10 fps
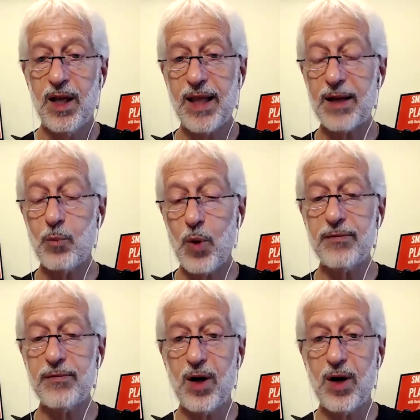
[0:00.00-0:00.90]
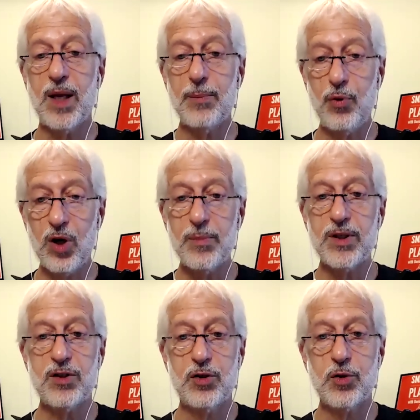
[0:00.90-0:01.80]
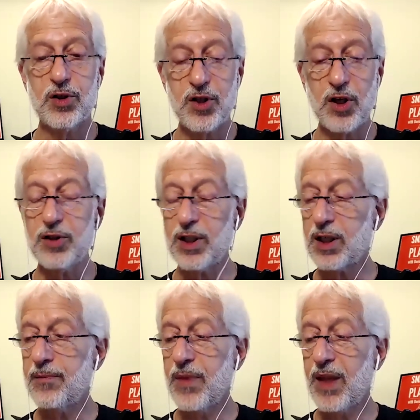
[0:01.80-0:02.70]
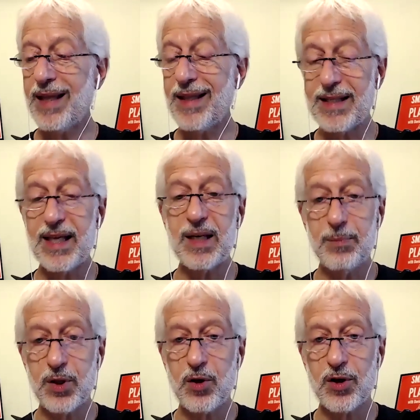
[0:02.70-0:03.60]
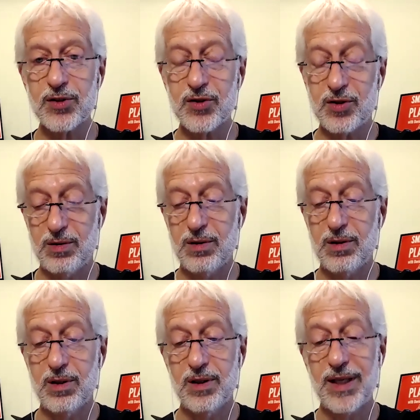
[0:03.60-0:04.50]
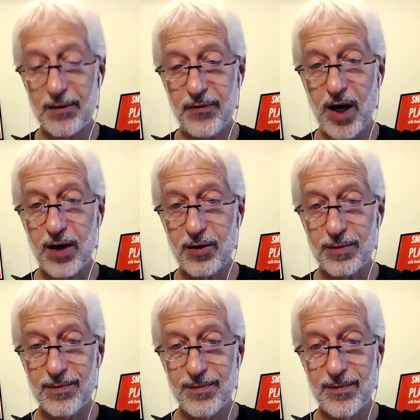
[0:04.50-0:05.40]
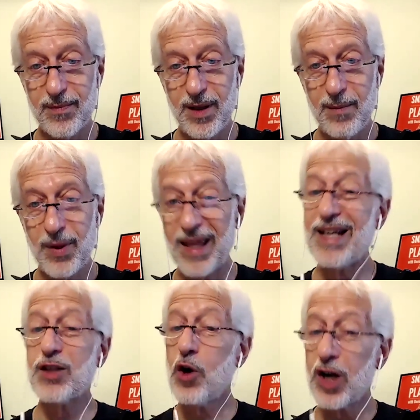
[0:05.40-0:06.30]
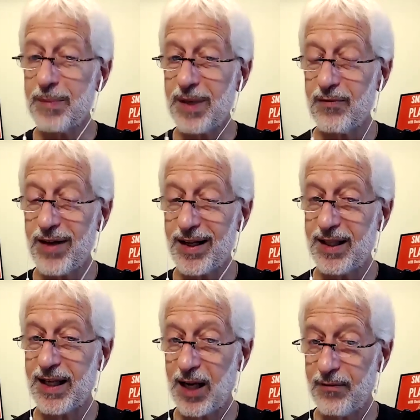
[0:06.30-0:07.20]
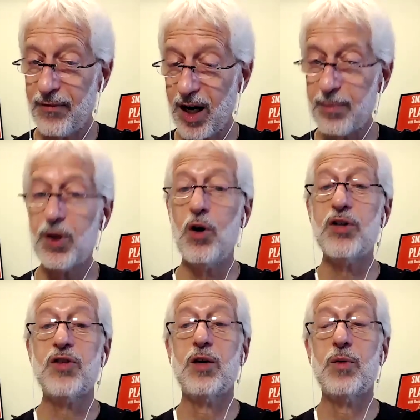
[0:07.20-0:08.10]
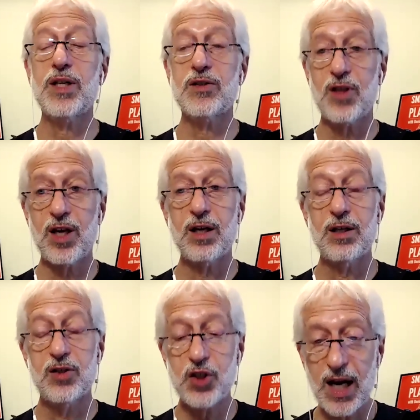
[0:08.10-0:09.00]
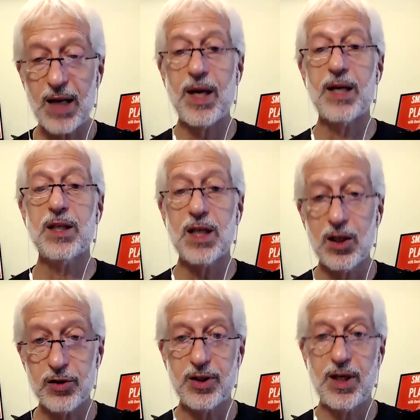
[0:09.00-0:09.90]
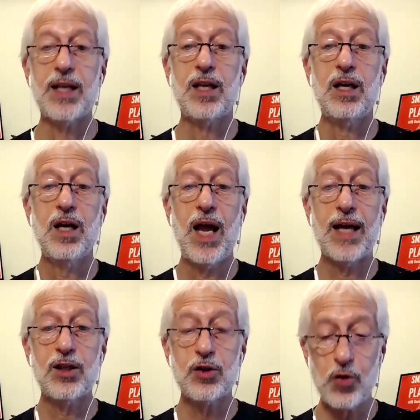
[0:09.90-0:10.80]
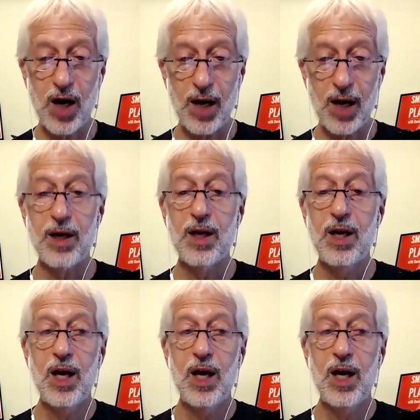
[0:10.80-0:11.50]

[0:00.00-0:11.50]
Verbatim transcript: that went from employment to consulting, and they did it because they got fired but they didn't talk about the fact that they got fired because there is the shame and the guilt and the and the trauma